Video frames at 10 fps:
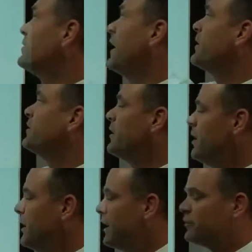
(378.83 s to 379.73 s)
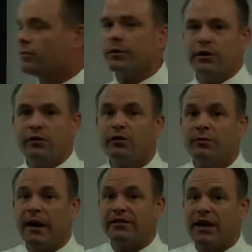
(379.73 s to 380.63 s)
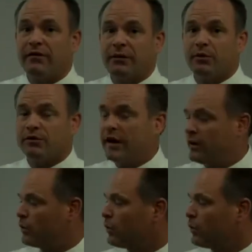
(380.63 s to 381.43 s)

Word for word: a 6 is reduced by 70%,